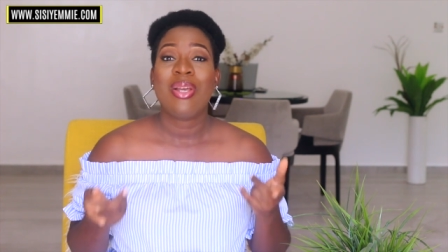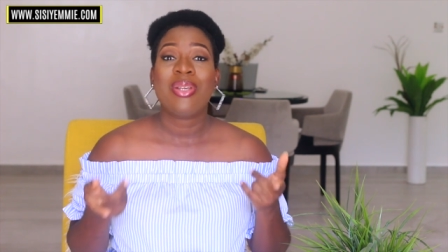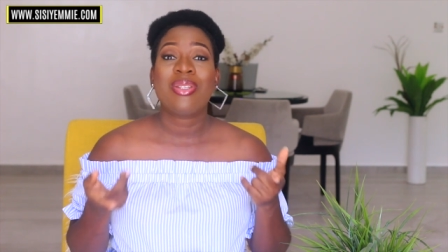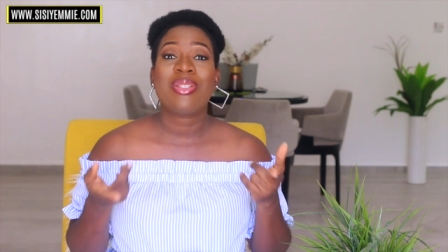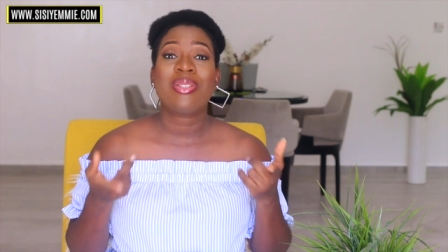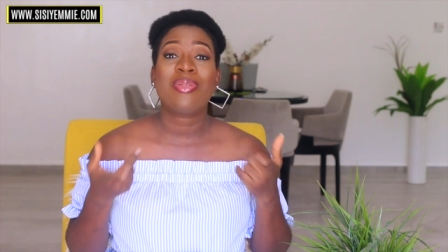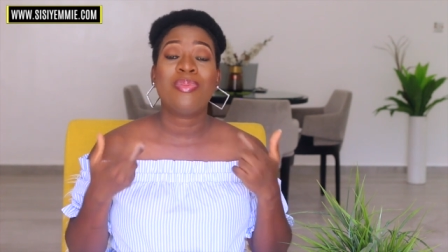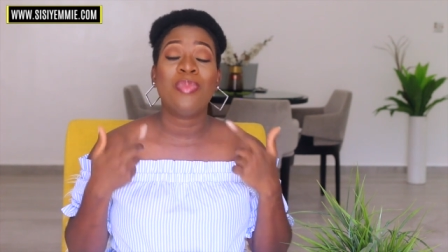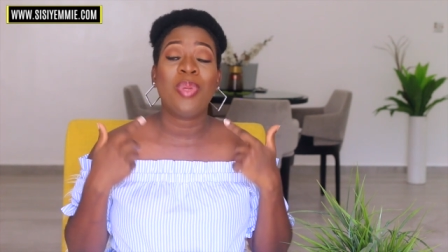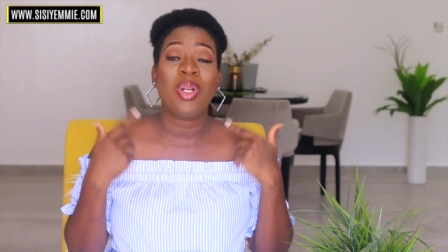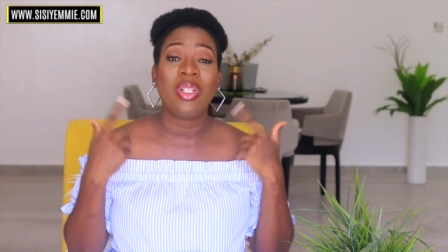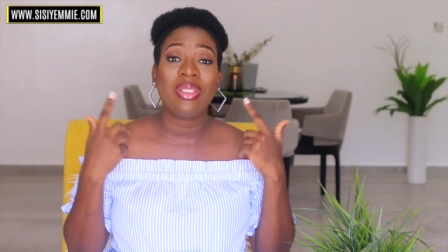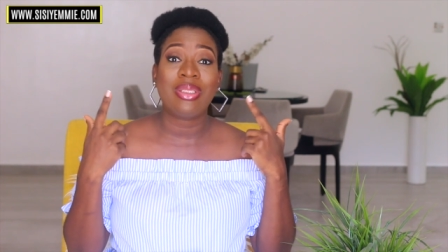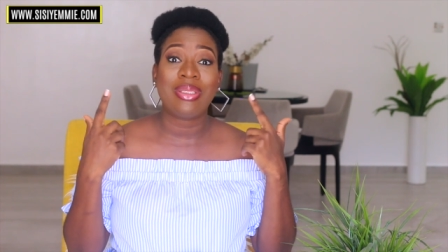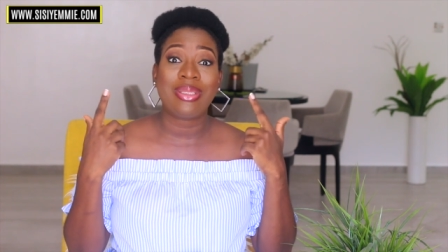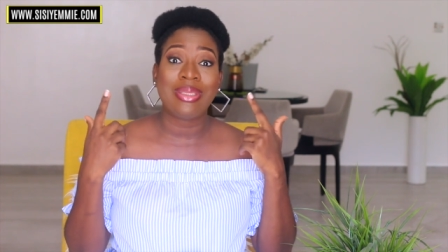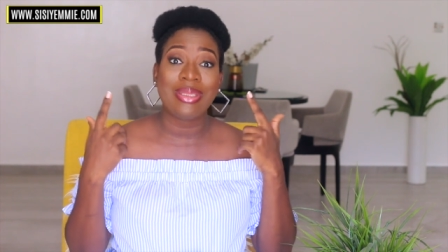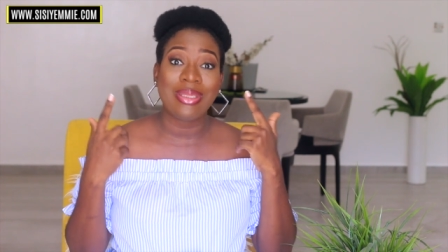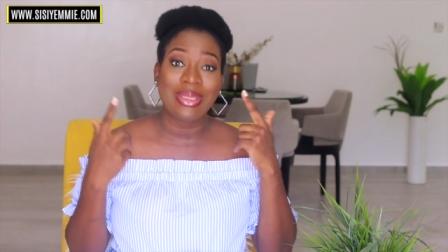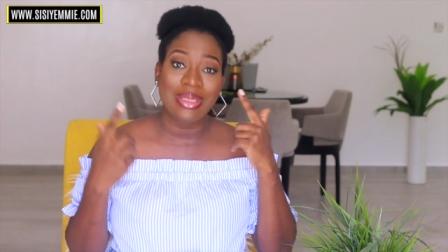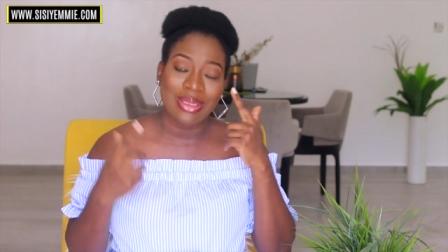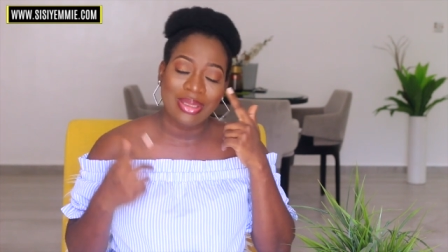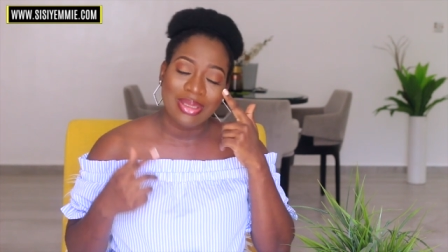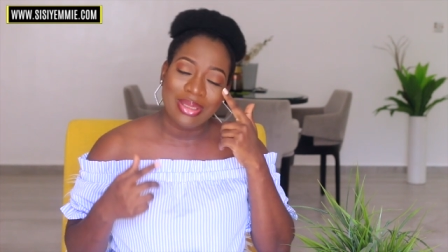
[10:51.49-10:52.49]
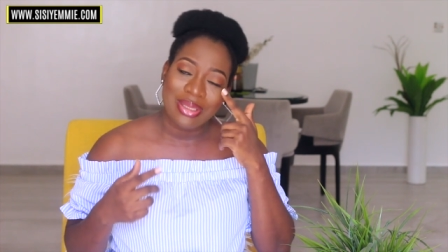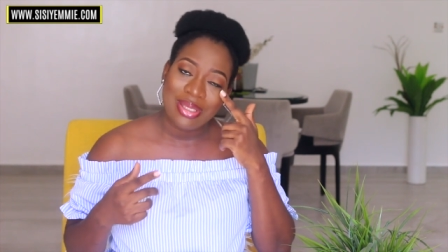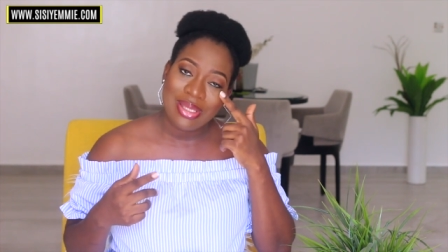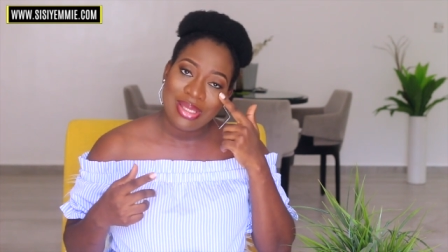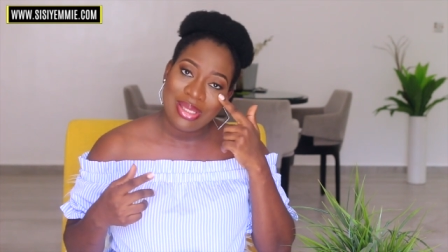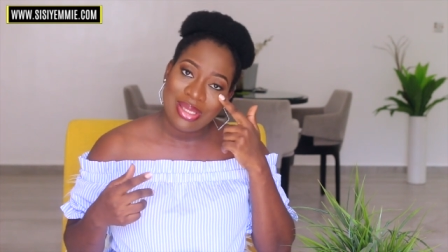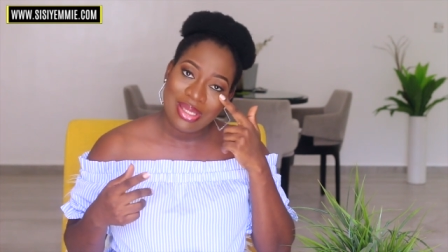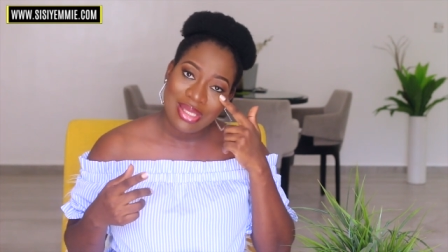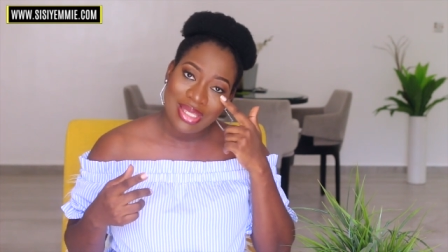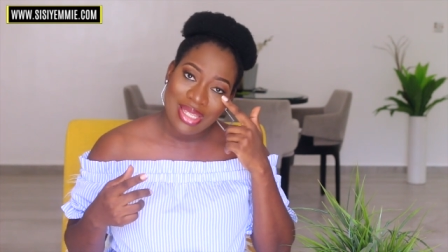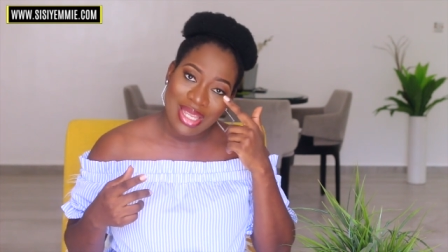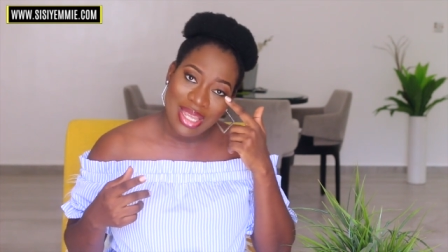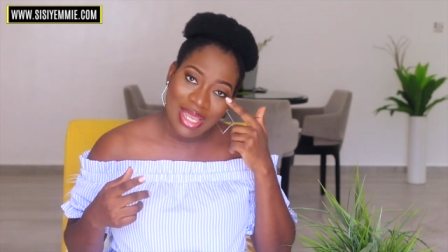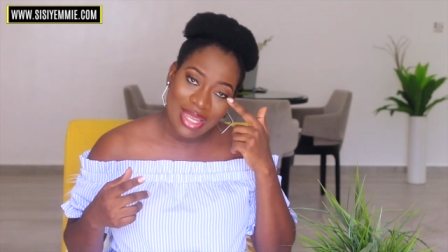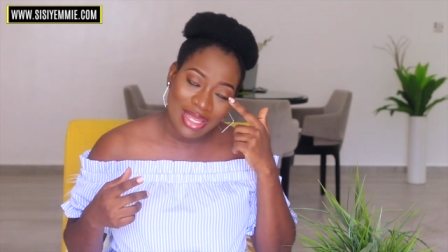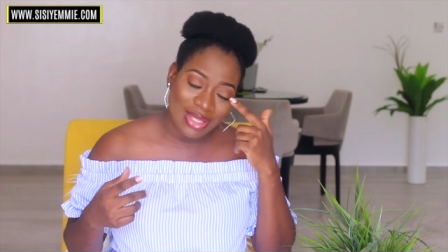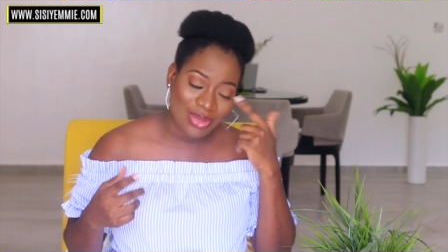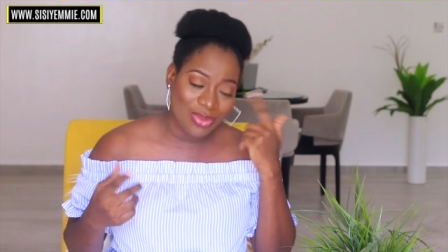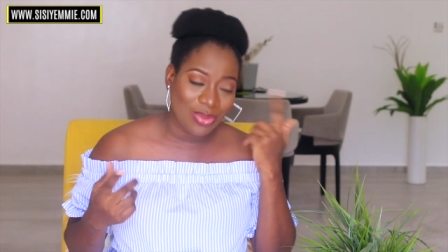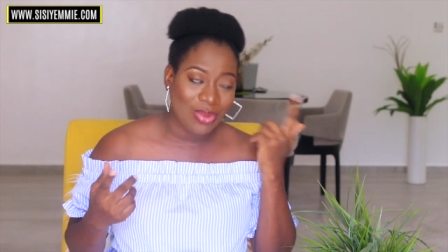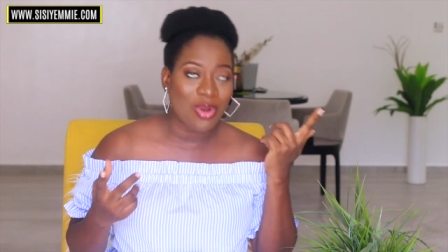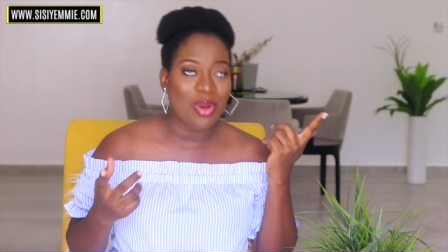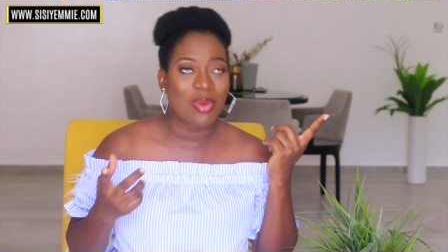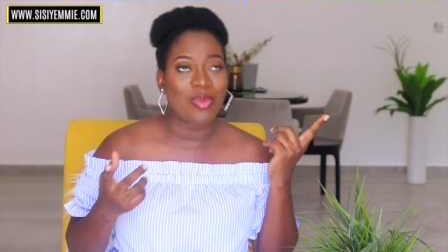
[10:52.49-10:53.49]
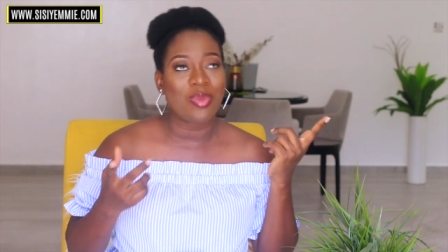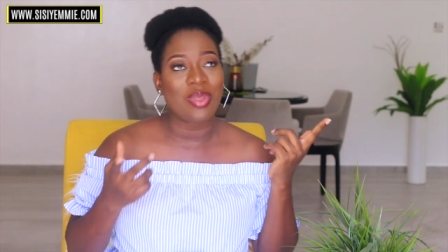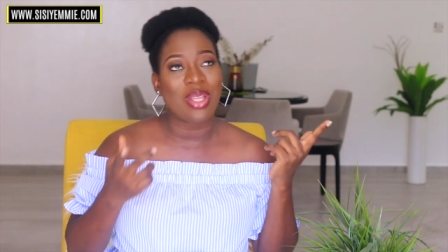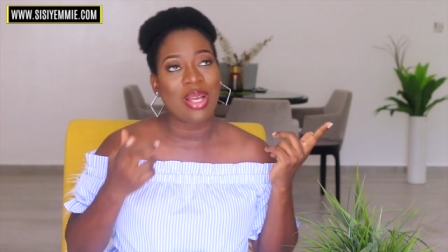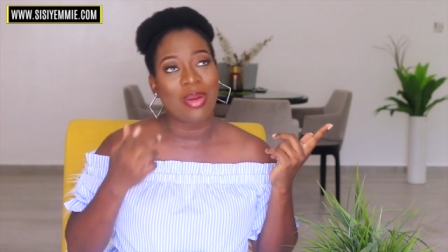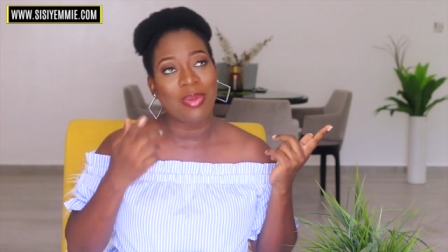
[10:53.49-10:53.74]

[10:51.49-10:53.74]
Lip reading: Small thing, tears will come